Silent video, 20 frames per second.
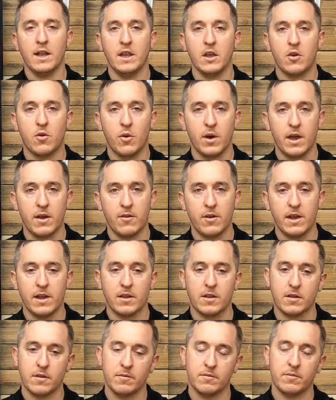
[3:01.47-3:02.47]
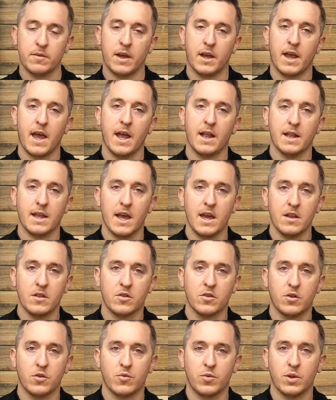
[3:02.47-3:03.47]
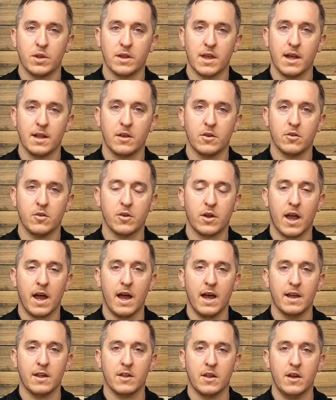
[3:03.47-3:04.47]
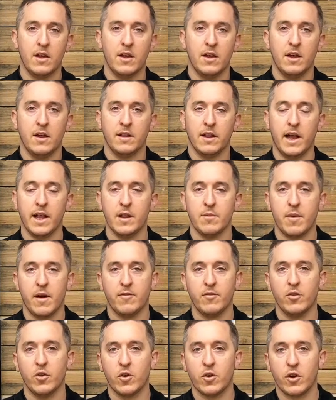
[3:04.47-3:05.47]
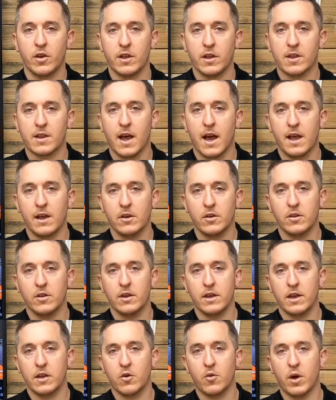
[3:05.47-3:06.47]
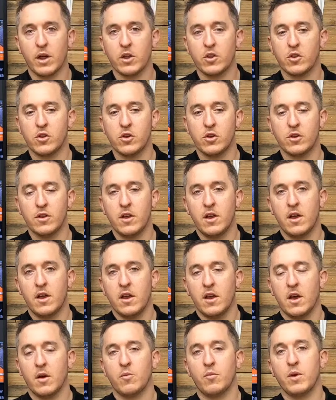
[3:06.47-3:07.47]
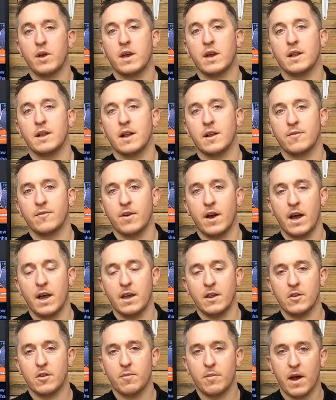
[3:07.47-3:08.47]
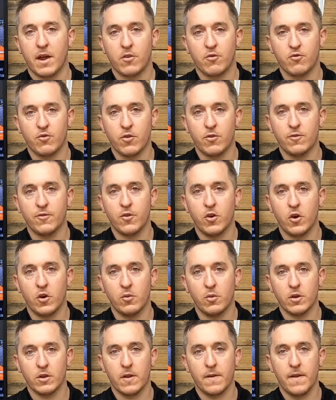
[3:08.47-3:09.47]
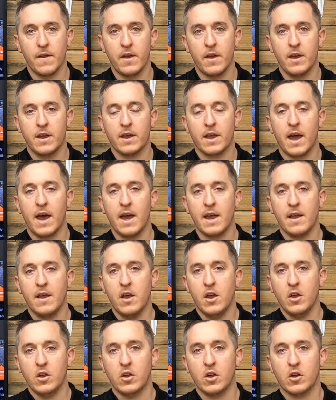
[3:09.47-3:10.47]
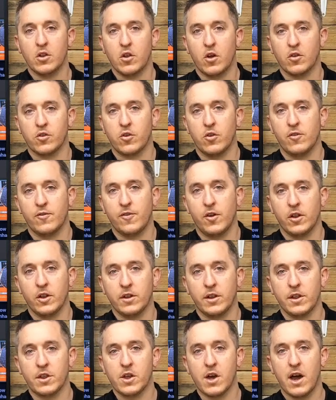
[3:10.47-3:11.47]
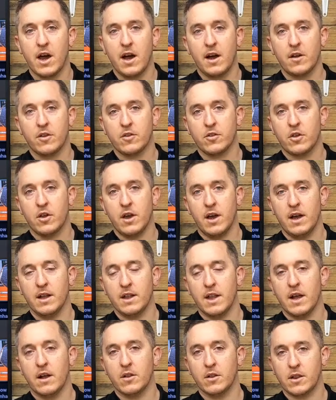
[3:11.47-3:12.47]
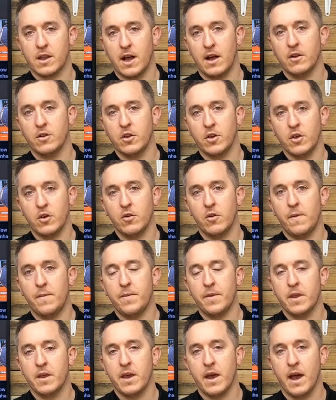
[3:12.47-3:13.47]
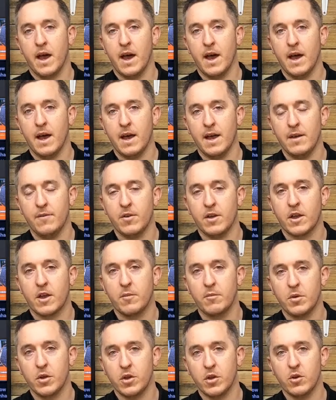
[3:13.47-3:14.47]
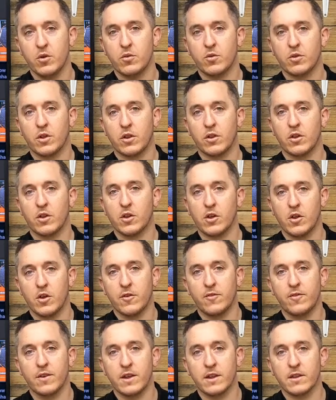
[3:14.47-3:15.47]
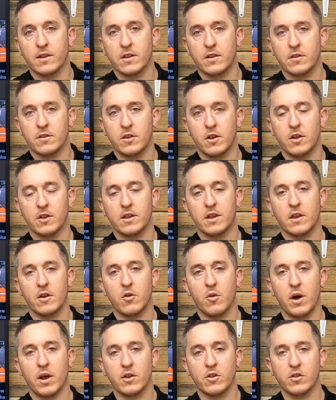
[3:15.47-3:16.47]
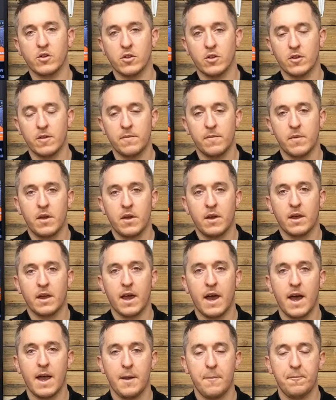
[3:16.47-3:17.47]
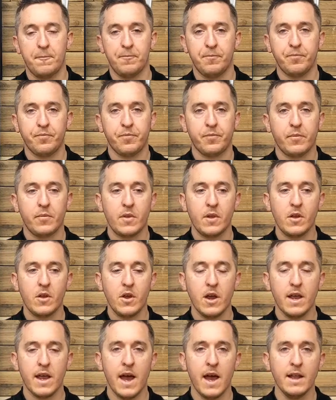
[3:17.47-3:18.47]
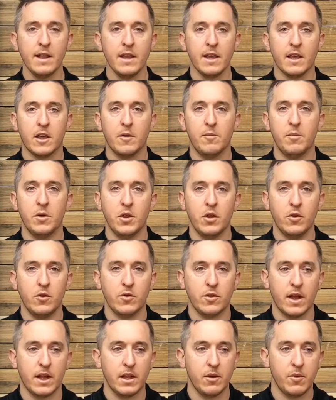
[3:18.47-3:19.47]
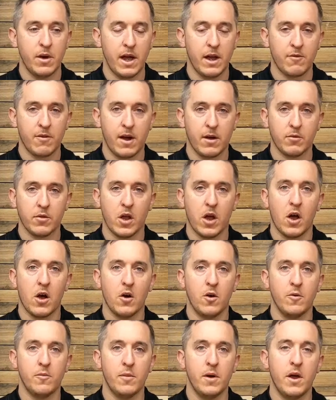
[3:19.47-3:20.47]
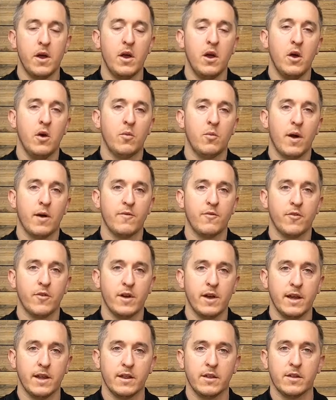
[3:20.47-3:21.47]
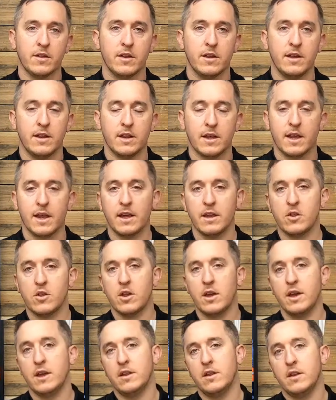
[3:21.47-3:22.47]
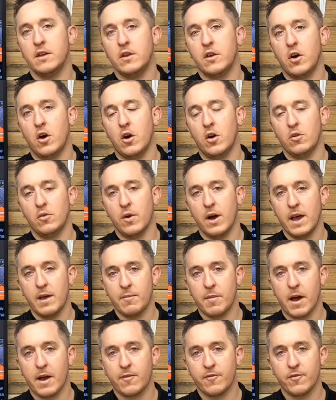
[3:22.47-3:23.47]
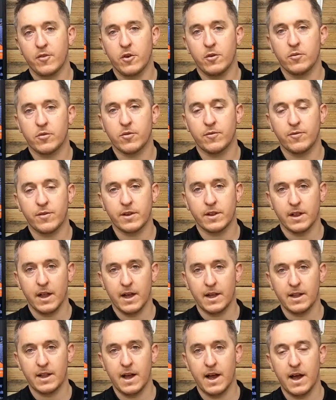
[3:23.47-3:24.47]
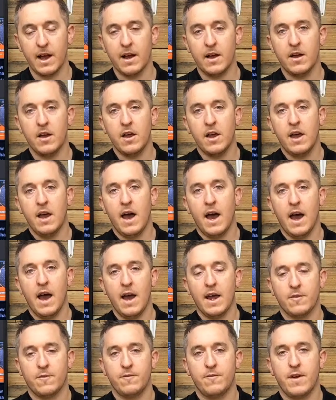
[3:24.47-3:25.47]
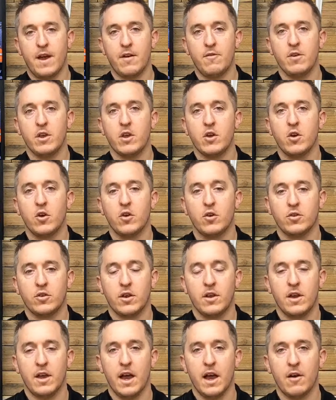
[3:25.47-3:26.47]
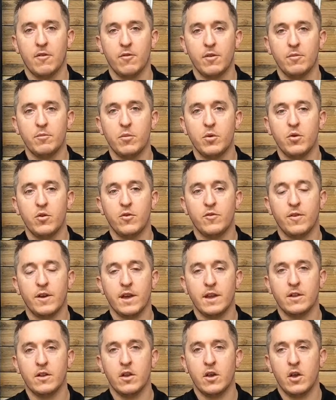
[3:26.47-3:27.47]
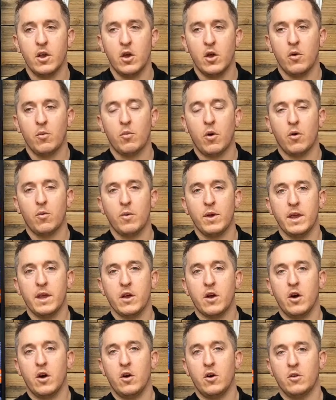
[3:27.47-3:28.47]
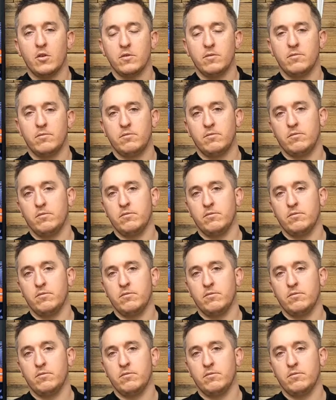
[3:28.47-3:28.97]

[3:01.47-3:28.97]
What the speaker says: any queries, again, get in touch with the technical guys, let them have a look at the tile in question and we can advise the best route forward. Okay, you can also follow the charts and that will tell you if it can be used on the surface that's in question. Okay, again, it can be used anywhere around the home, whether it's in the kitchen, hallway, bathroom, something like that. It's very good at removing what we call,